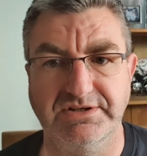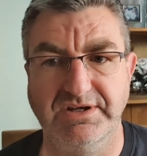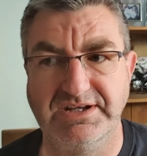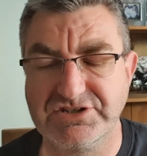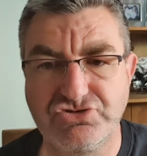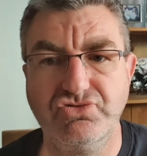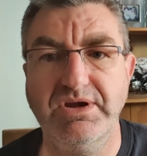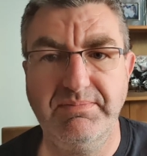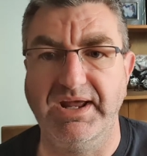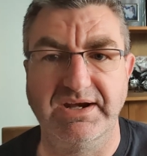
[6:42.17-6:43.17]

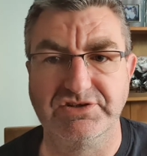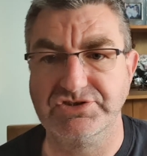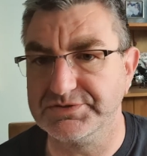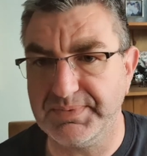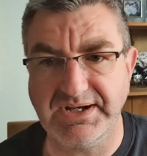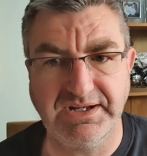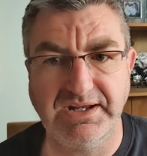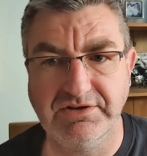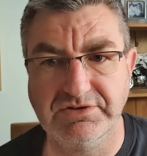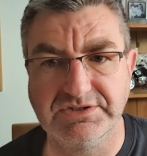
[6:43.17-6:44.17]
extremely anxious,
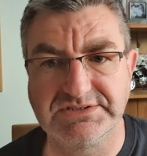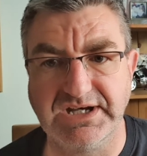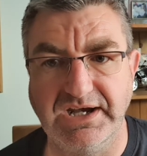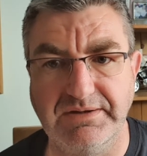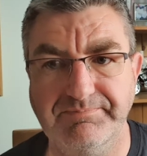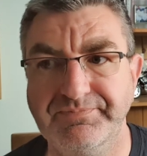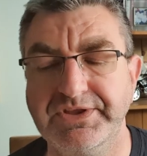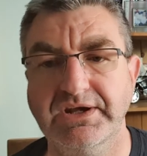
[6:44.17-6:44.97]
panicking all the time,